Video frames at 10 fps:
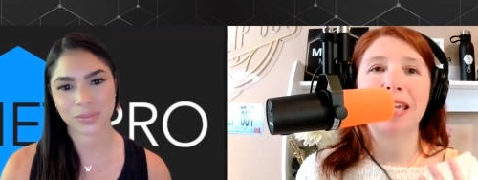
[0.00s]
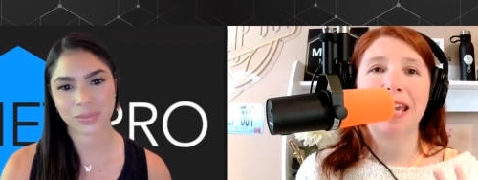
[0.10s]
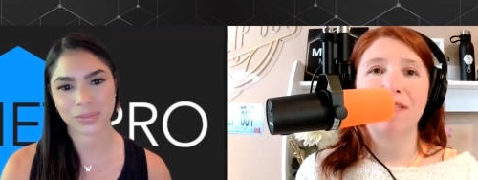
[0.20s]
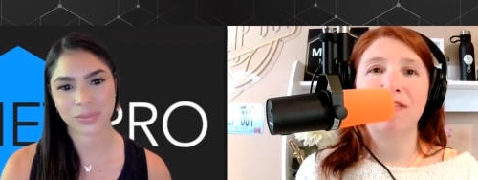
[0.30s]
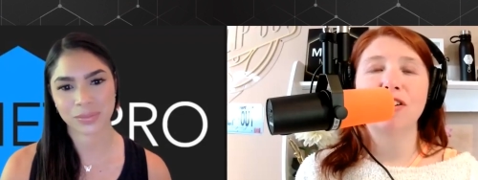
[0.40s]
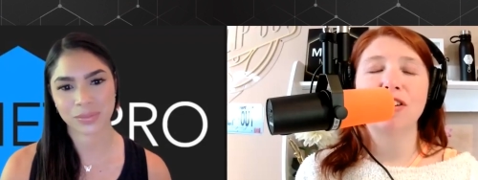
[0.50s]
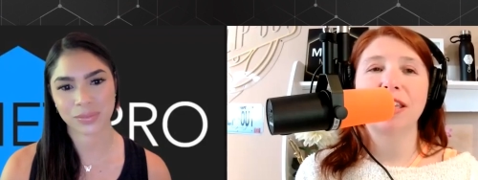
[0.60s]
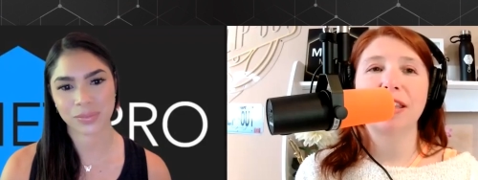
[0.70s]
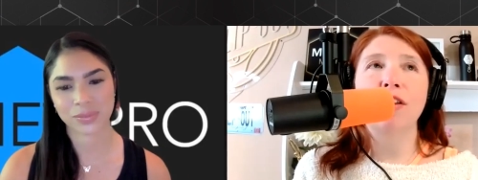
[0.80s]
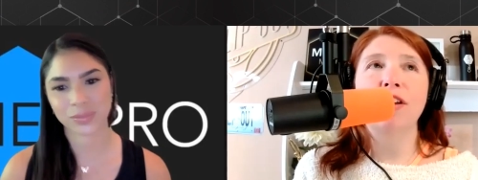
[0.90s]
Speaker 1: behaviors?
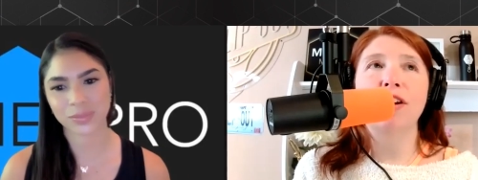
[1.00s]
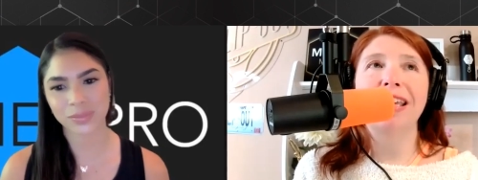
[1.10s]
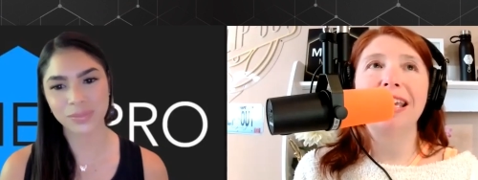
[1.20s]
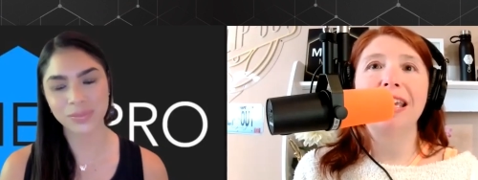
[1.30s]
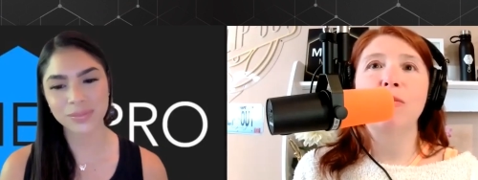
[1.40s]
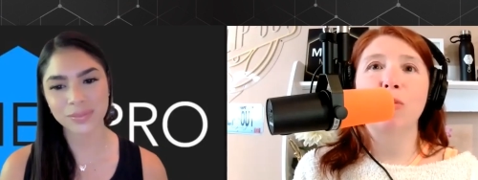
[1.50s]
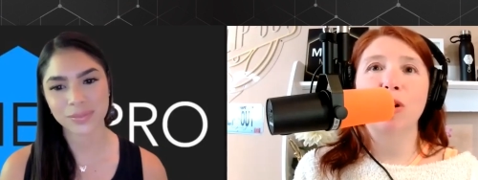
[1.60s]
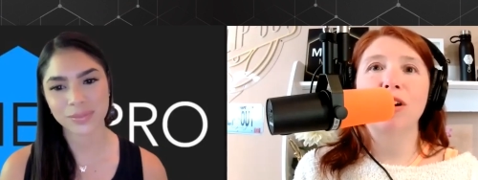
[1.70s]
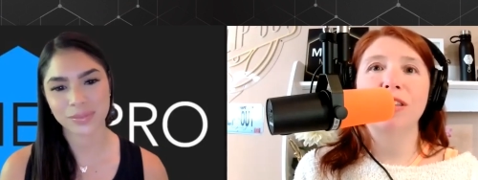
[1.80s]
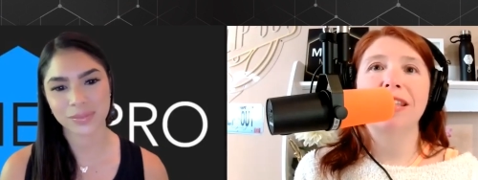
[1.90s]
Like, are there key
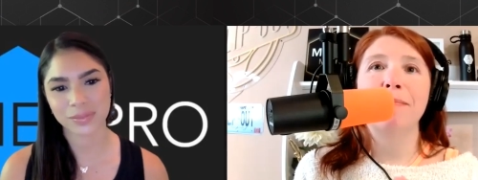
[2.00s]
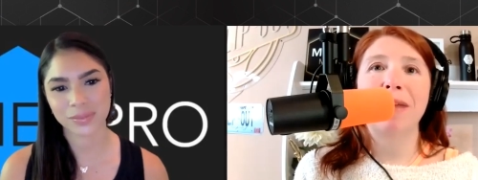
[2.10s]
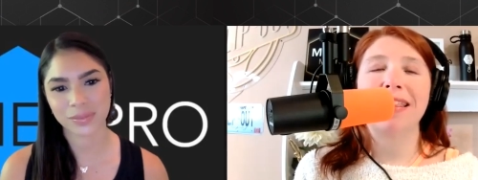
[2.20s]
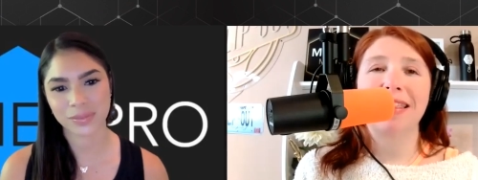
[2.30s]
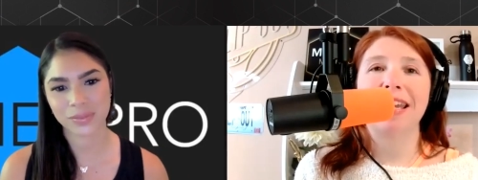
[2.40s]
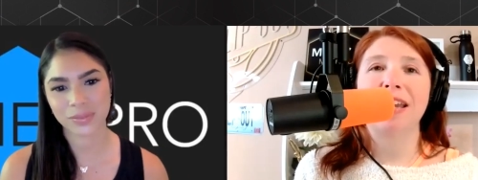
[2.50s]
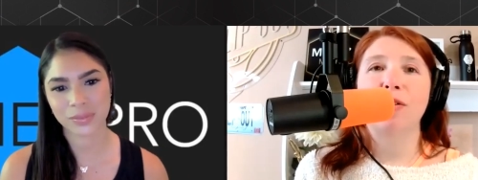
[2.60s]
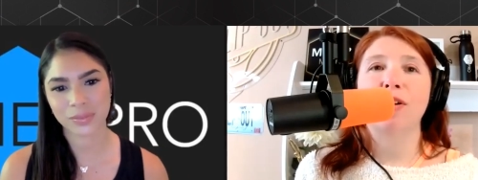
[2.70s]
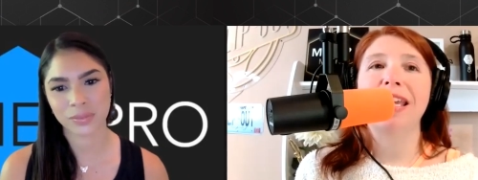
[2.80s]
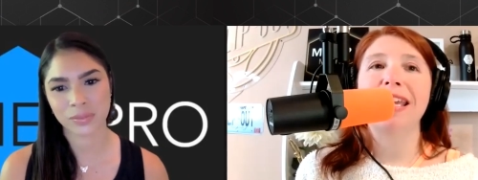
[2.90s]
words they might
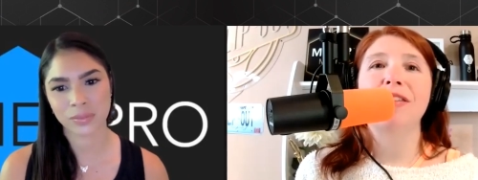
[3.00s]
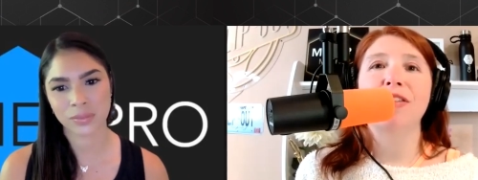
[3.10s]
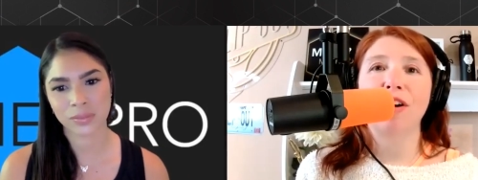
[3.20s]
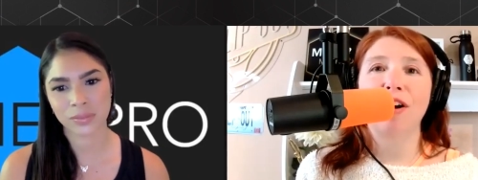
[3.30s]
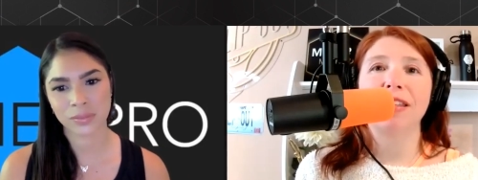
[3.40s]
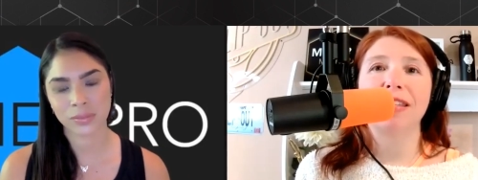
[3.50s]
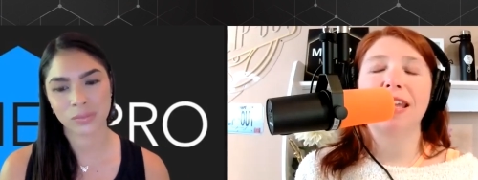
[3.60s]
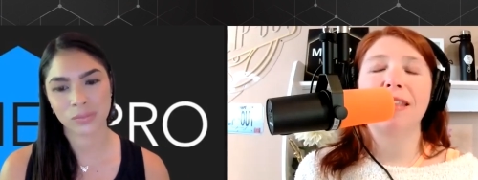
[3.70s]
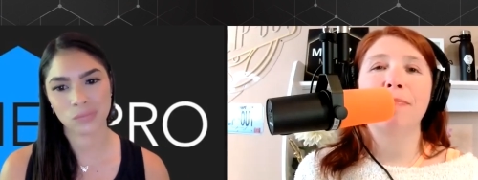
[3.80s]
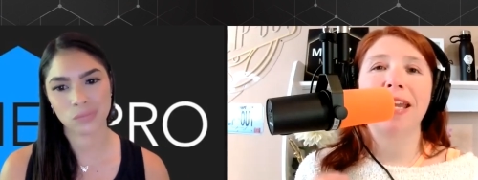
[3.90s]
think or key thoughts
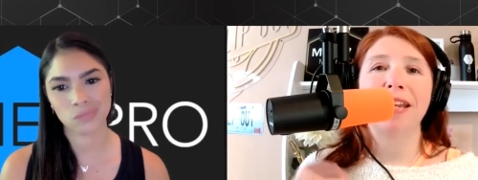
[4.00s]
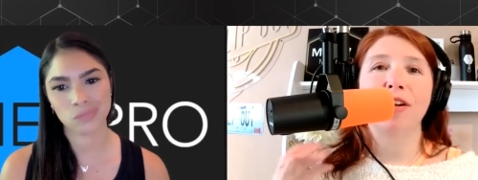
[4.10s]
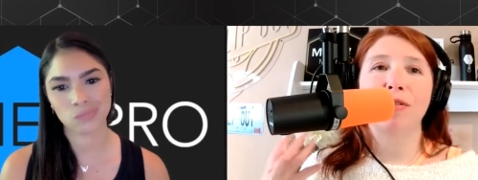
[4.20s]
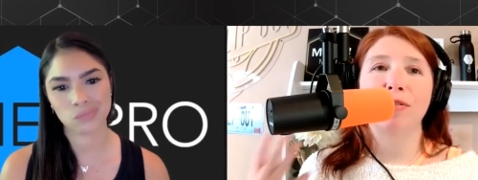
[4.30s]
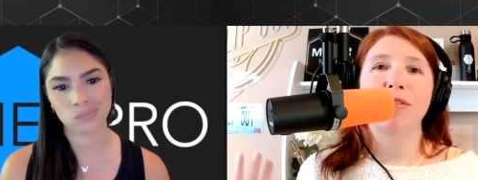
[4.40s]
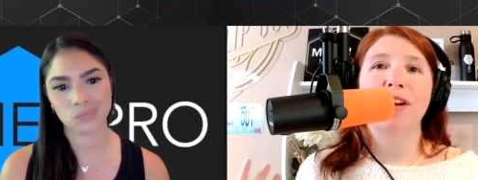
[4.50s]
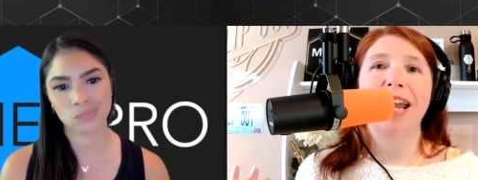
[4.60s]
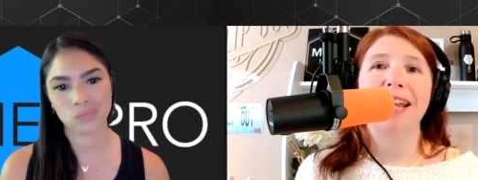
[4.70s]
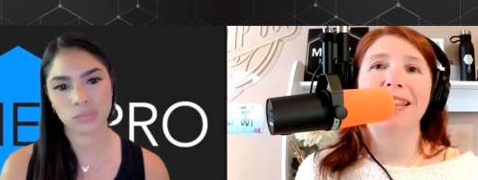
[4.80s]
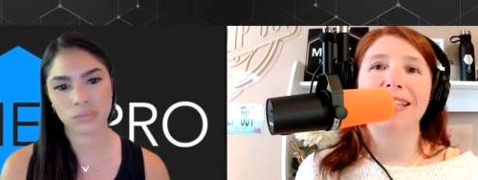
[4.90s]
that might go through their
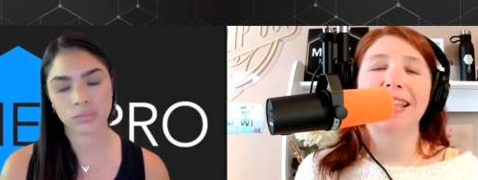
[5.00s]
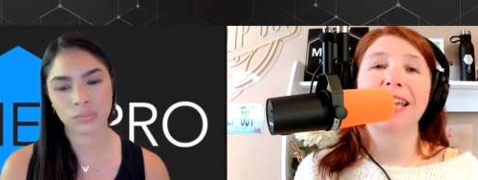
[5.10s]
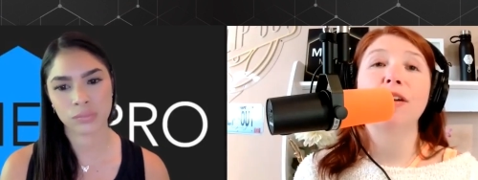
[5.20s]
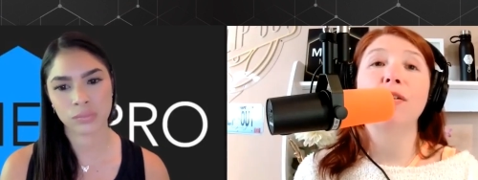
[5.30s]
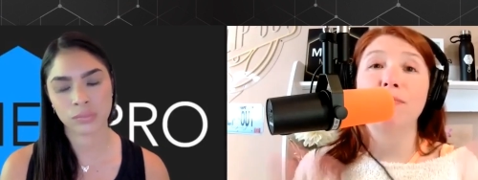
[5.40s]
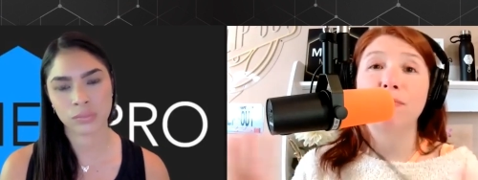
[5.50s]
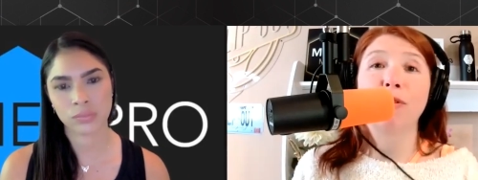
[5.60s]
head that's like, oh,